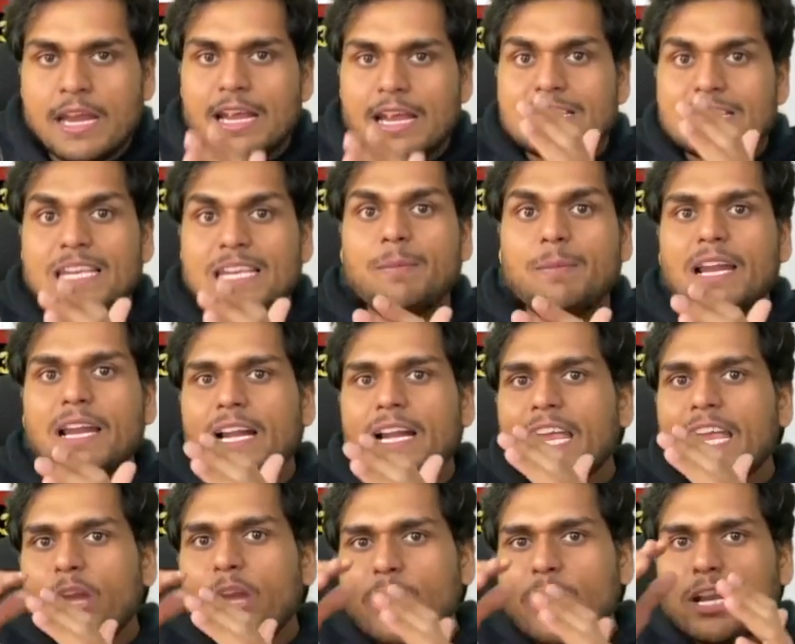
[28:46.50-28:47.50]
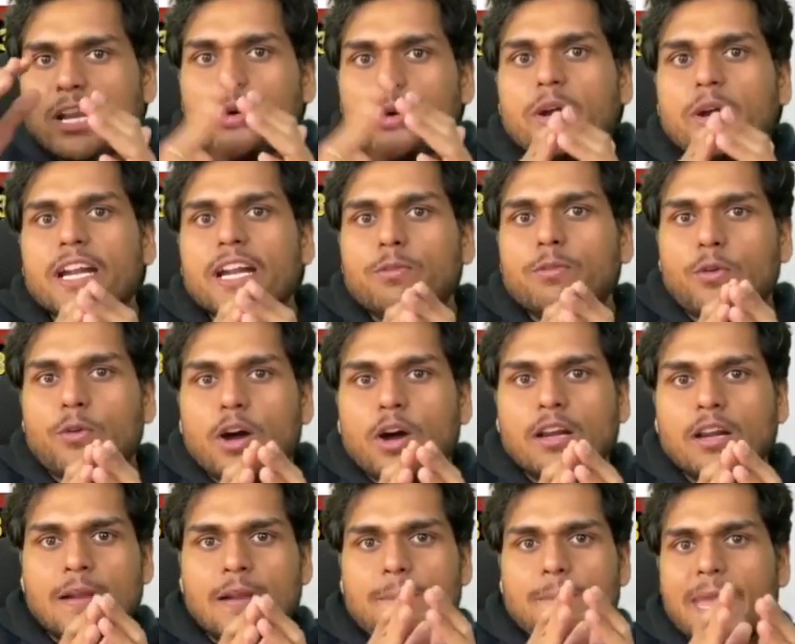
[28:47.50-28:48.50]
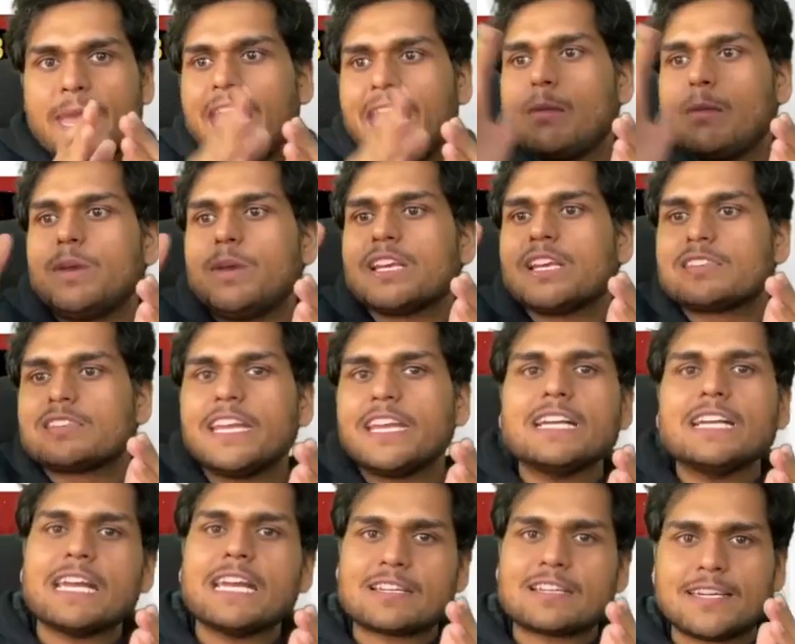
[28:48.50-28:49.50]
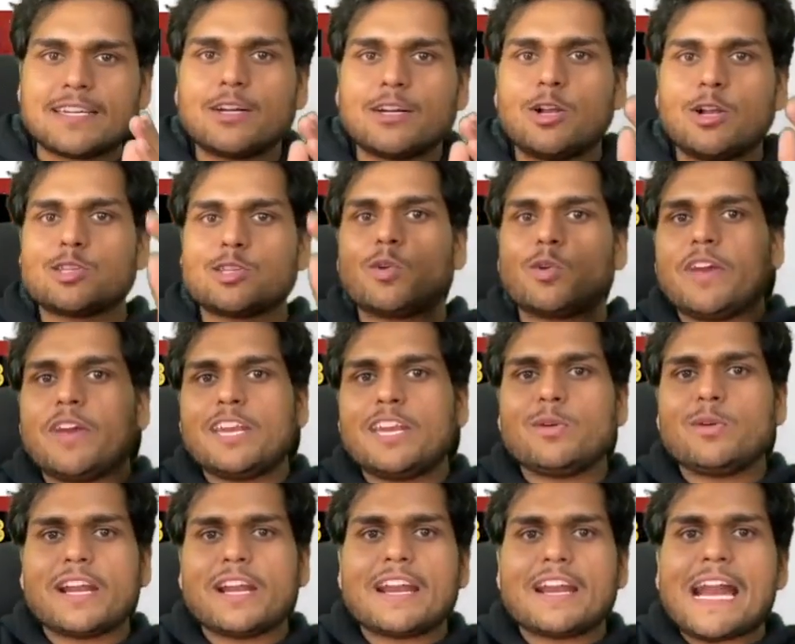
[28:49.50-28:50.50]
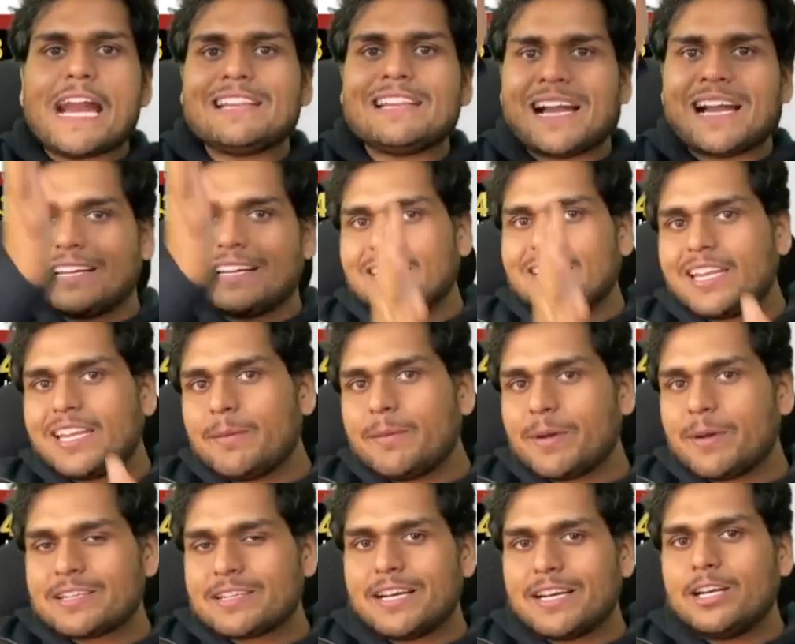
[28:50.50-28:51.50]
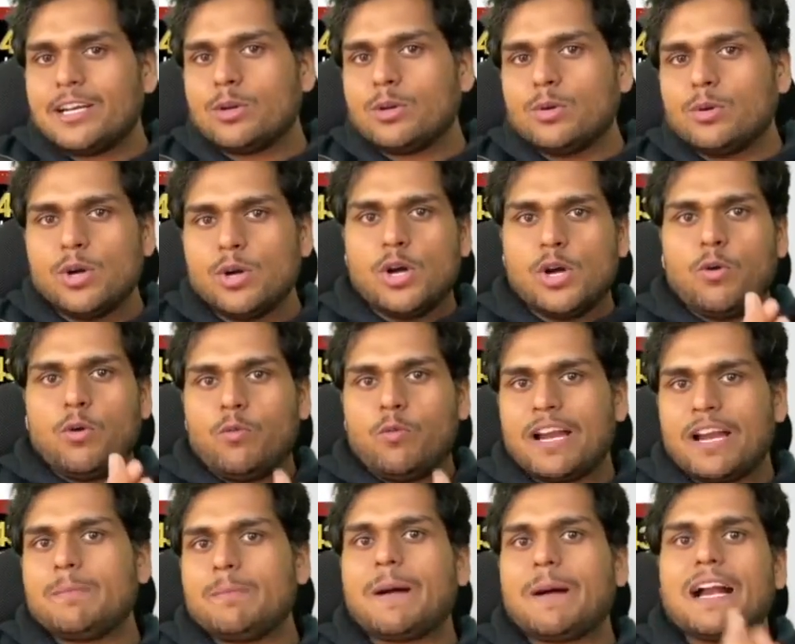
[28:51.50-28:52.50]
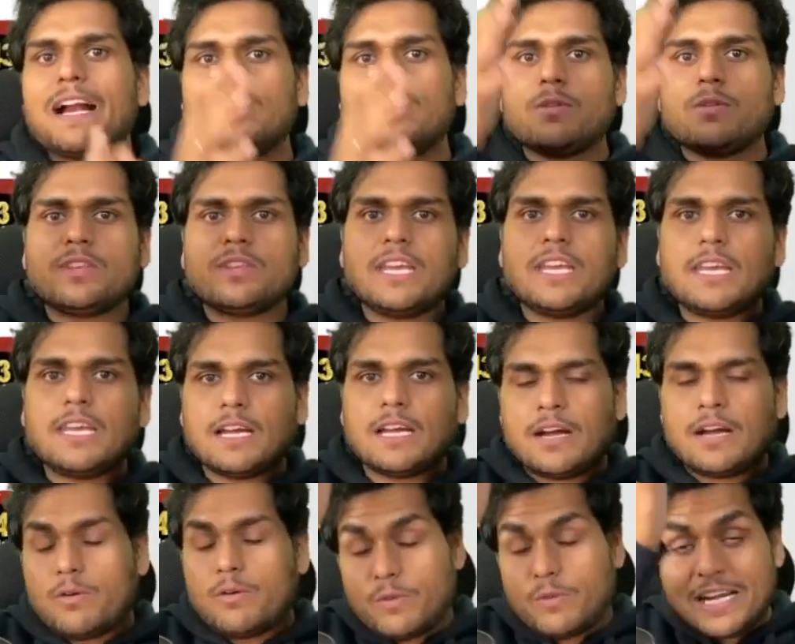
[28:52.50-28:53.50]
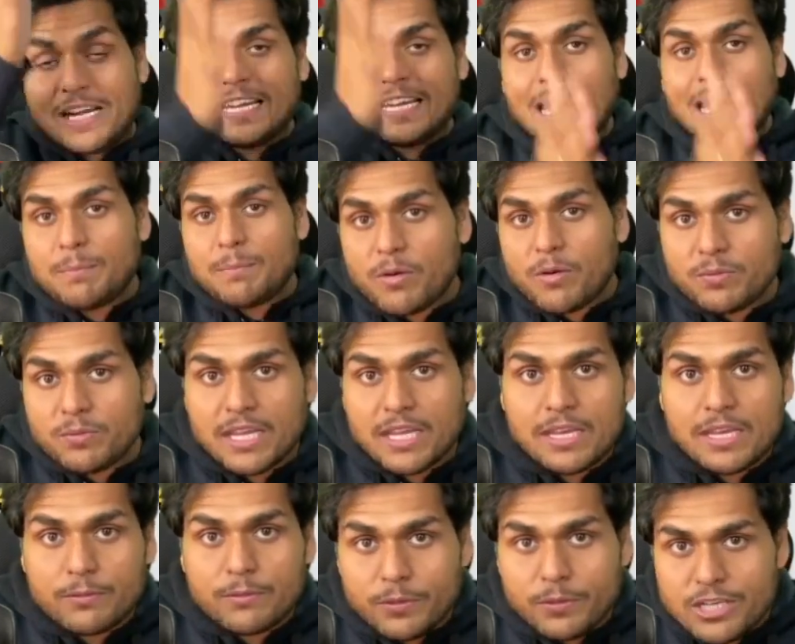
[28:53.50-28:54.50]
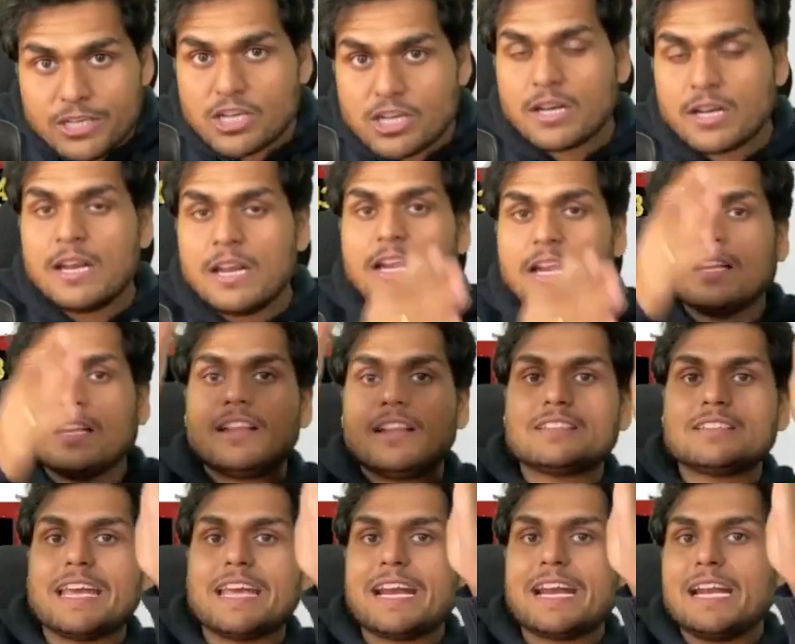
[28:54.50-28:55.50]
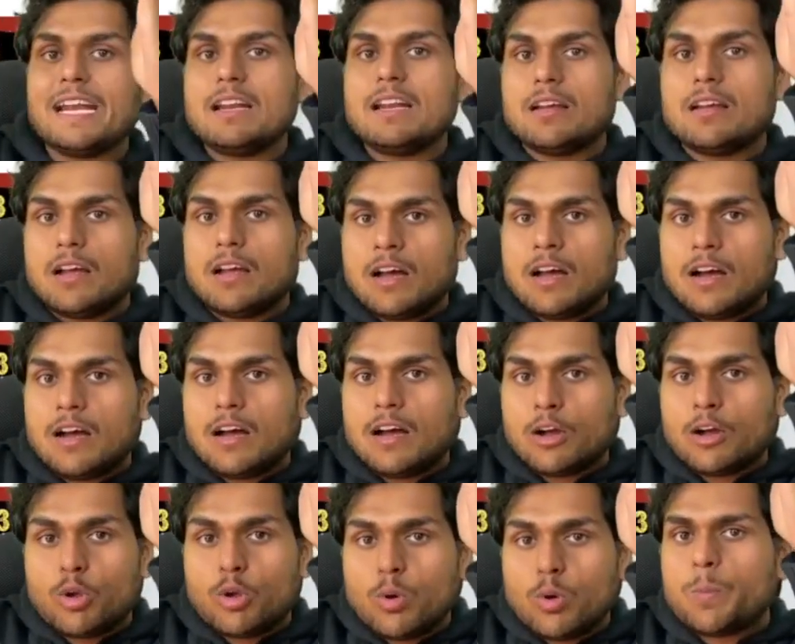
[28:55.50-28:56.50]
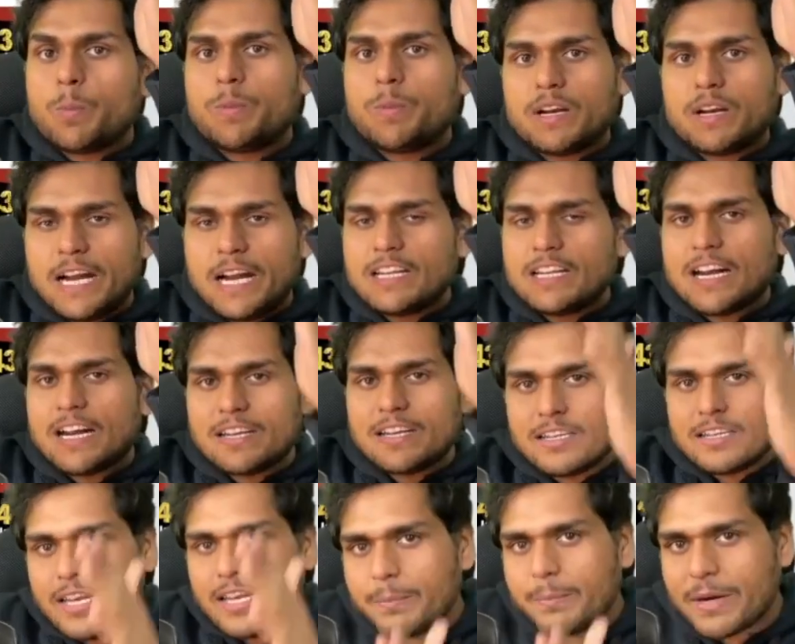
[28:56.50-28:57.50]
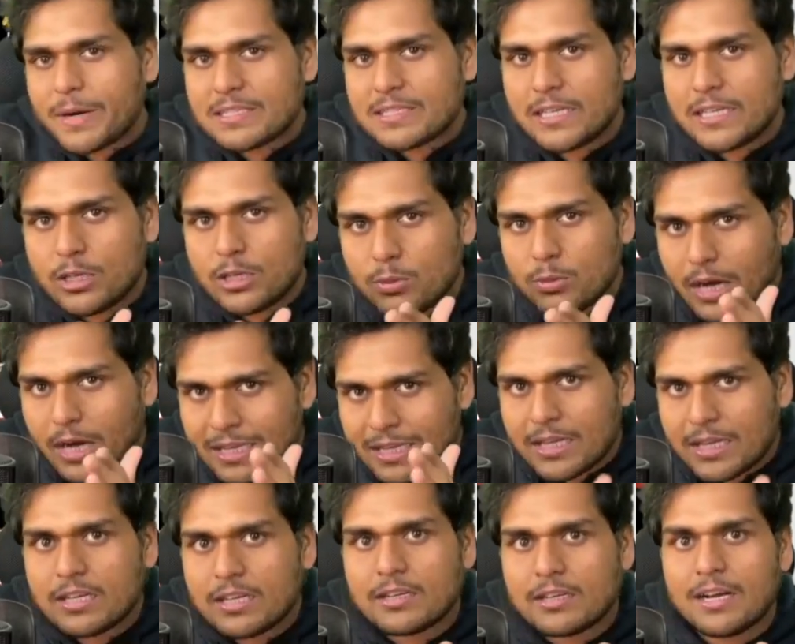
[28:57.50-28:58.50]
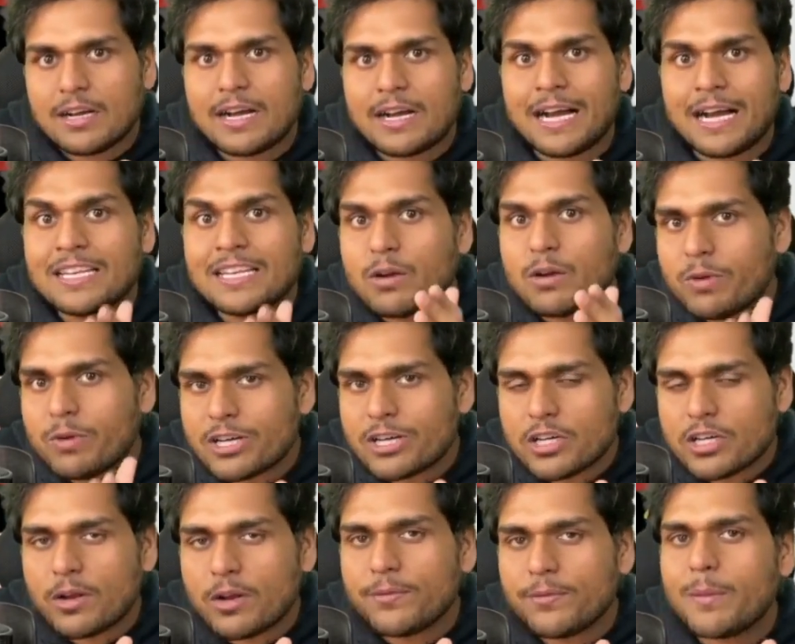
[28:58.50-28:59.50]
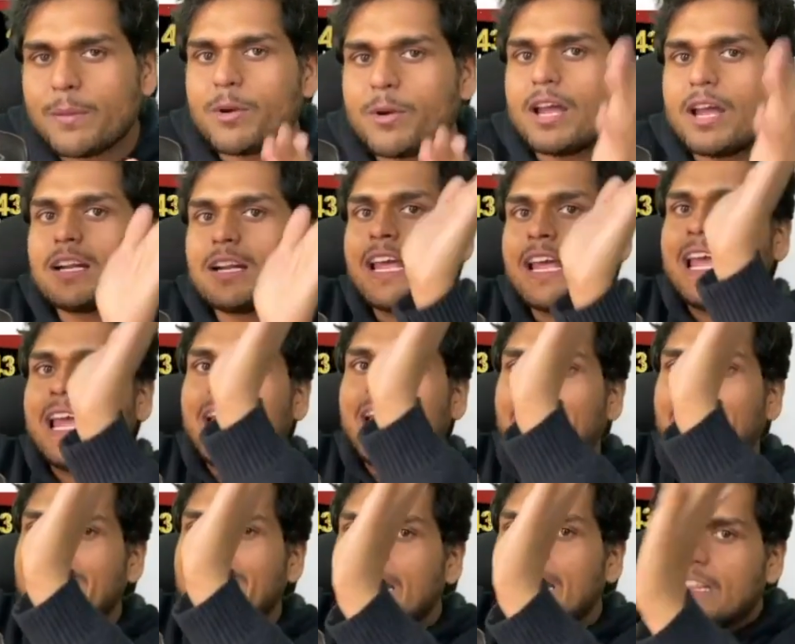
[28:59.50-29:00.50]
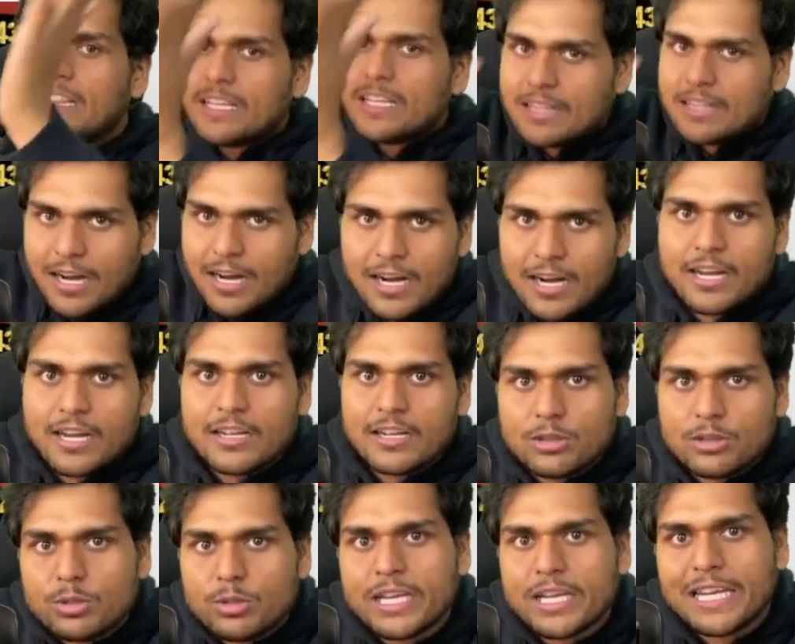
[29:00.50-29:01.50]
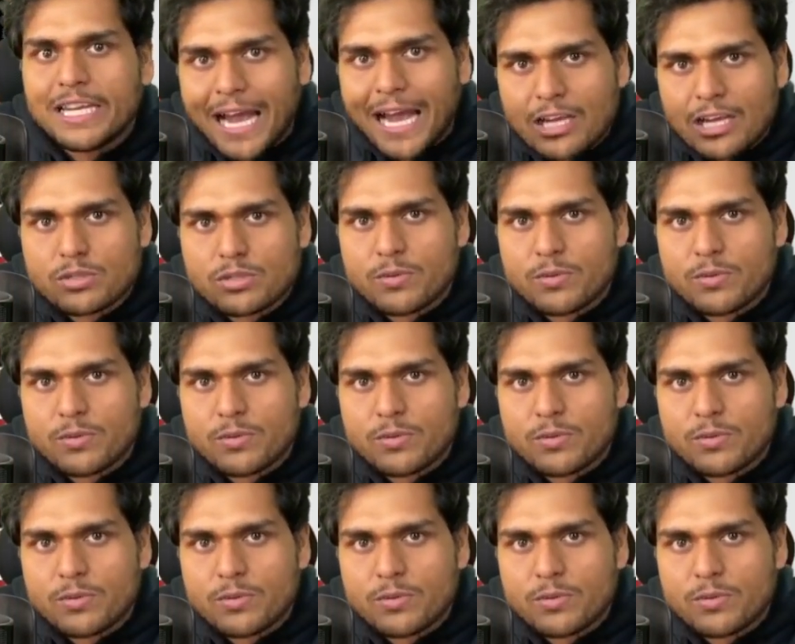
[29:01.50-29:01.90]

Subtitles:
Similarly, you can do it for ABC testing also, where you can write 33% to one part of the one type of the feature, the second group, right, 33% to other version of your product, and then the third to the last